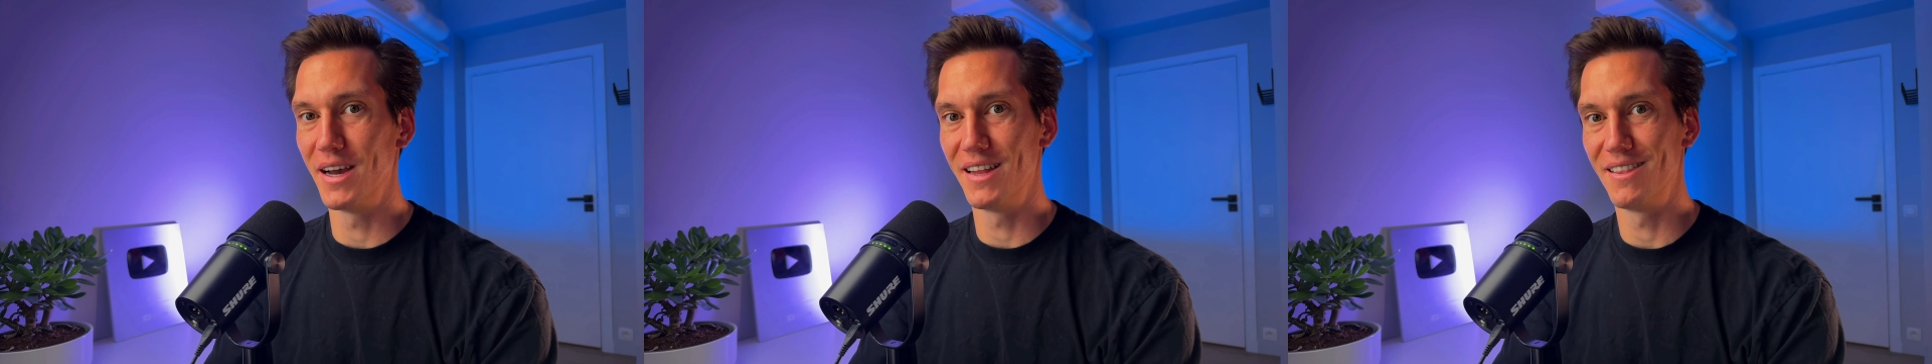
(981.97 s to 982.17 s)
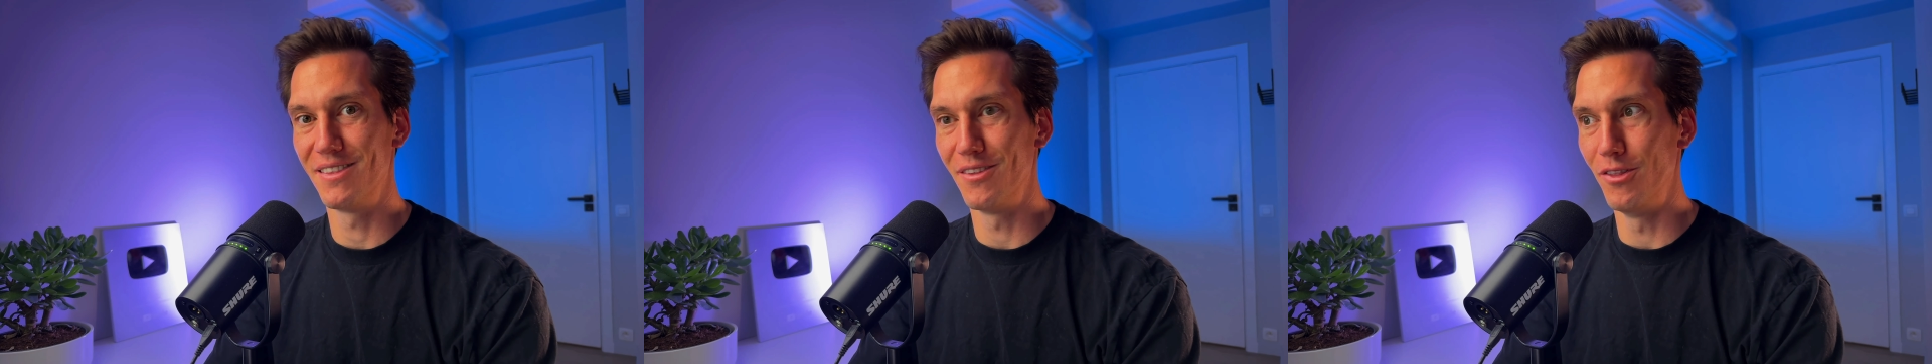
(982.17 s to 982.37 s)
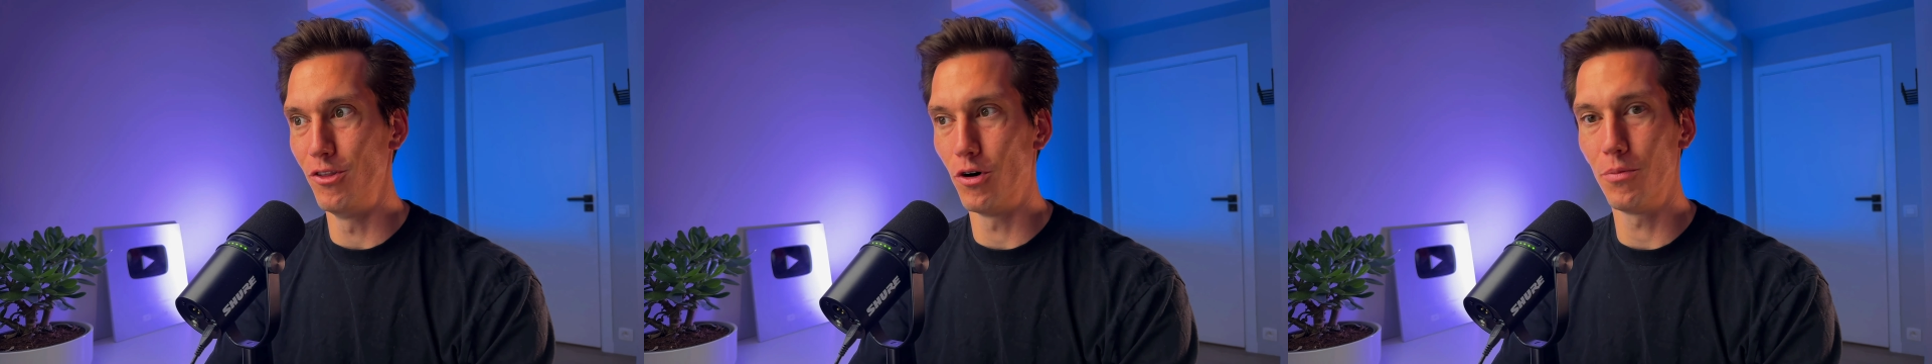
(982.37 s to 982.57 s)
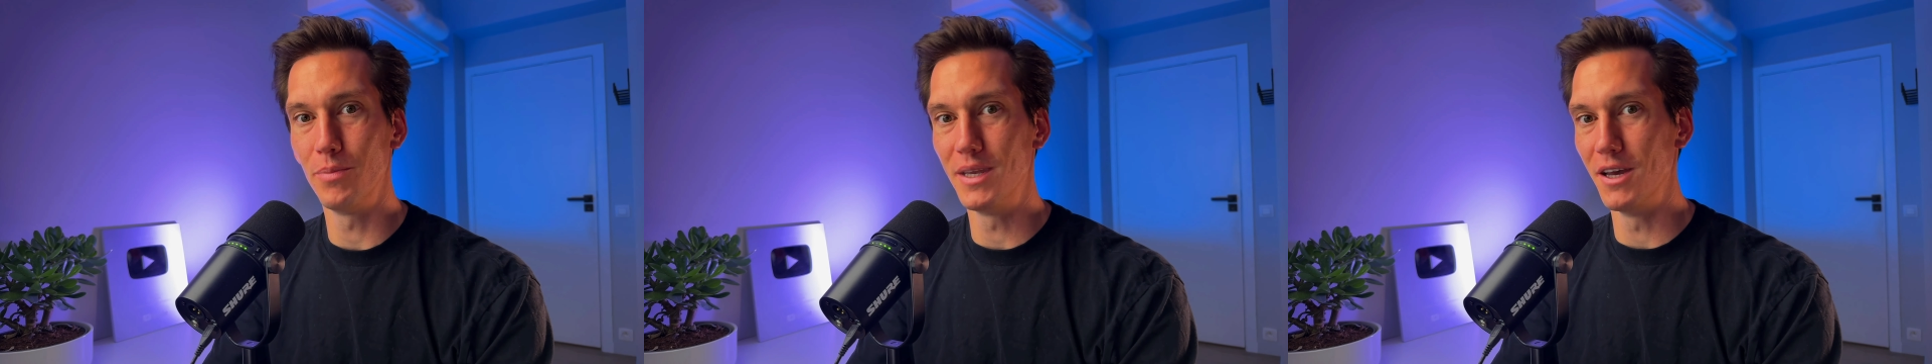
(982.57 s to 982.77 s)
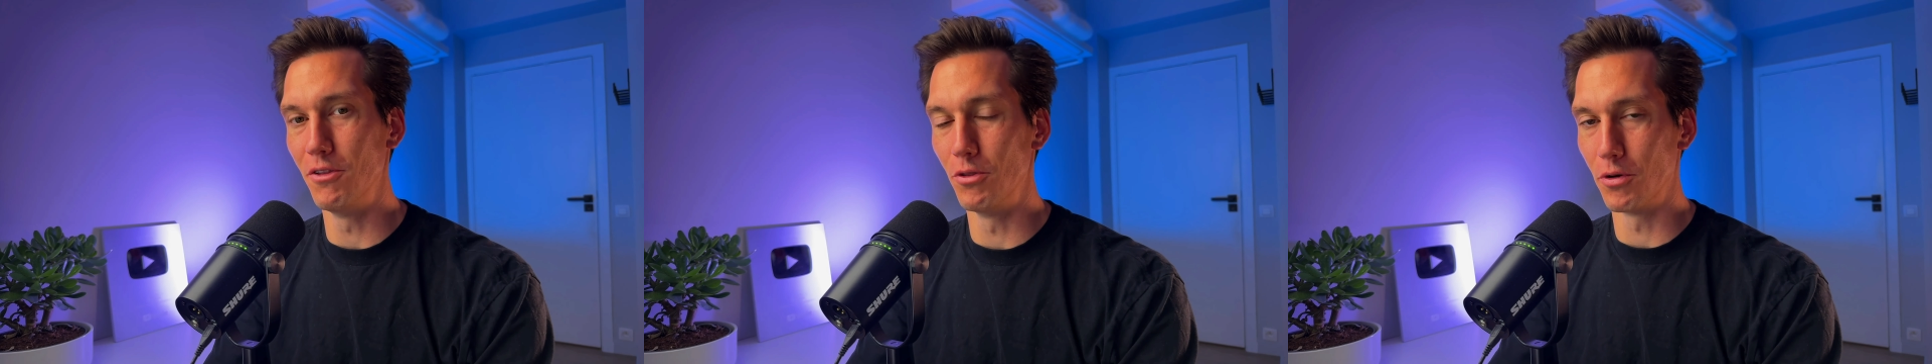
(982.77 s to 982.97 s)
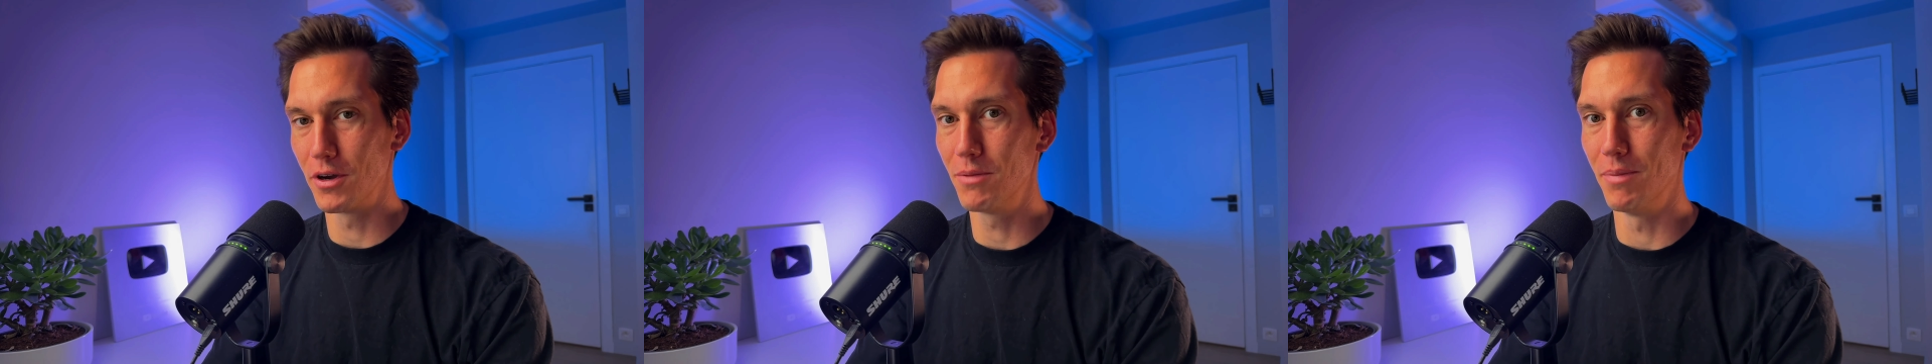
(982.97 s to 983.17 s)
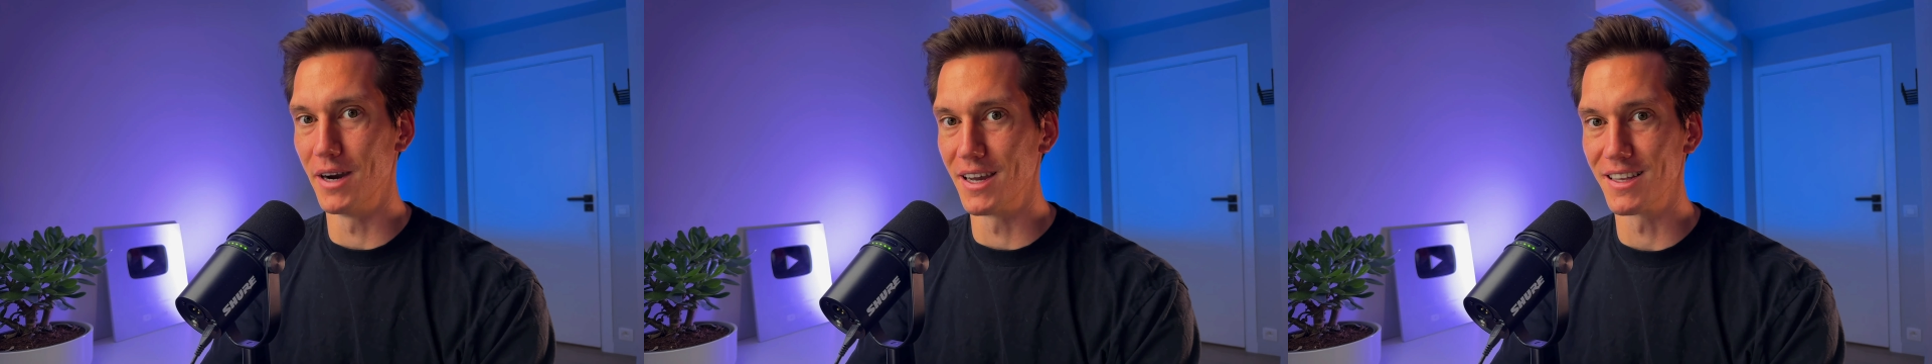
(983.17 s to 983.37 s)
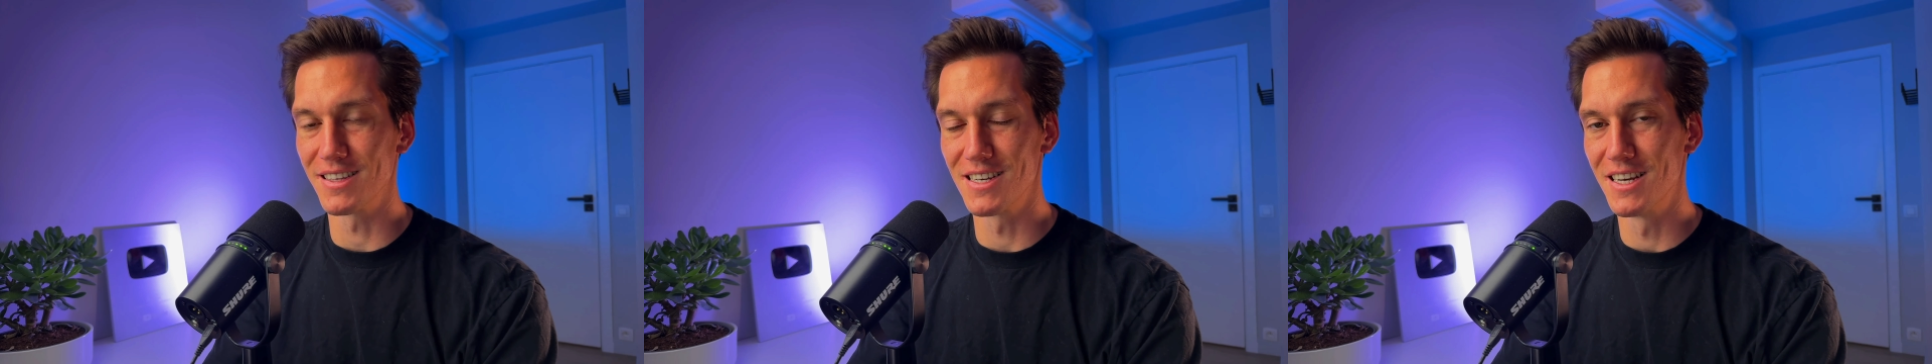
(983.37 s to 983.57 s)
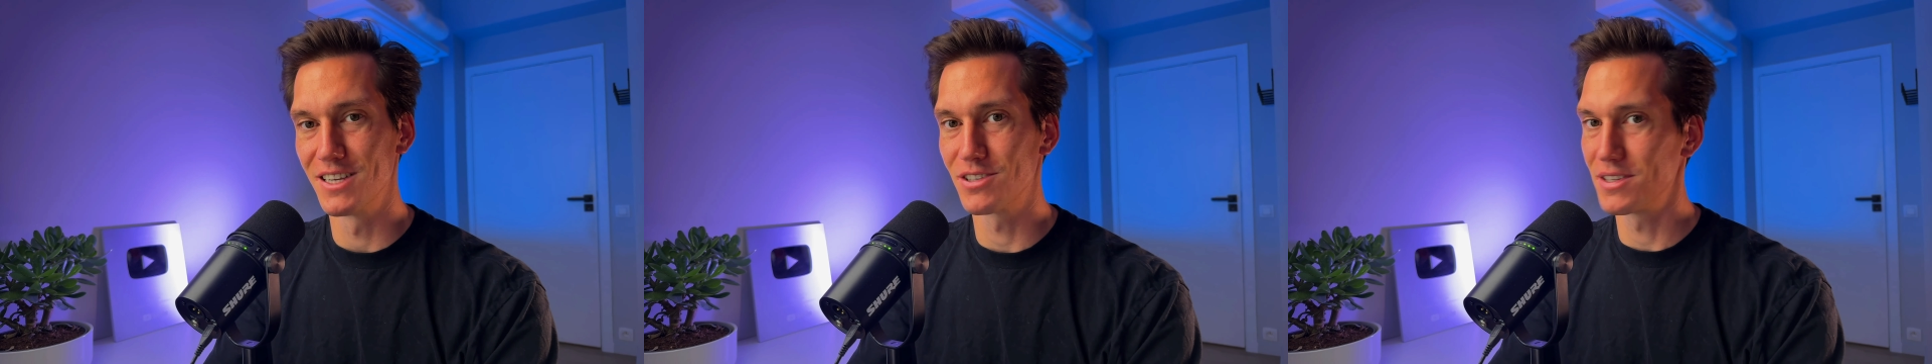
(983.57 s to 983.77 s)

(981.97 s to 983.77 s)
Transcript: and not be annoyed by it.